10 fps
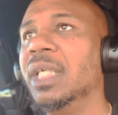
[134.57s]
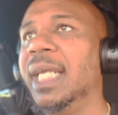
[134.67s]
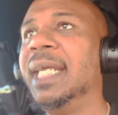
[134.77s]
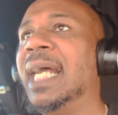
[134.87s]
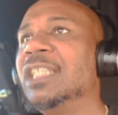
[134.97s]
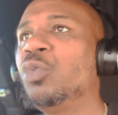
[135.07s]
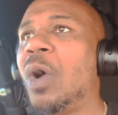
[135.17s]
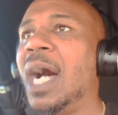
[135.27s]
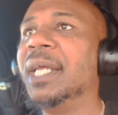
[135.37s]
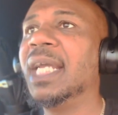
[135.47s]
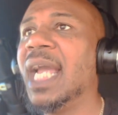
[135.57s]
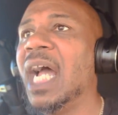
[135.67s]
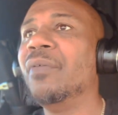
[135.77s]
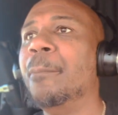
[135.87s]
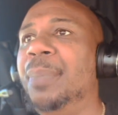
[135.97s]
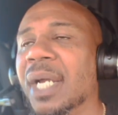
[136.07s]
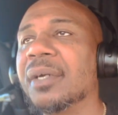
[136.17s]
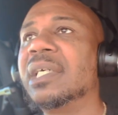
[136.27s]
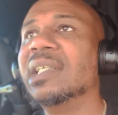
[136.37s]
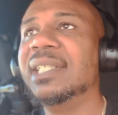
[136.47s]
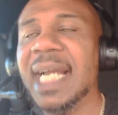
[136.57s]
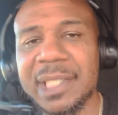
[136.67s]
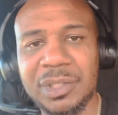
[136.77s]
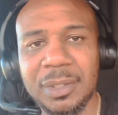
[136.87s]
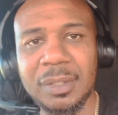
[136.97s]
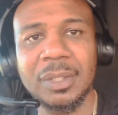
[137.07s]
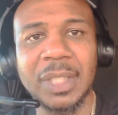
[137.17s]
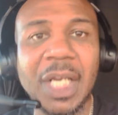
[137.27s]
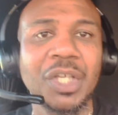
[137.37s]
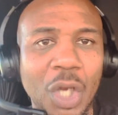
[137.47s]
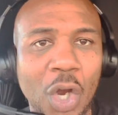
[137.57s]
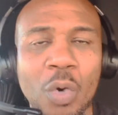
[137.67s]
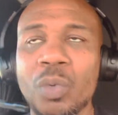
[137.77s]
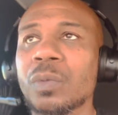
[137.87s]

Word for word: And that's why they have a better connection than you.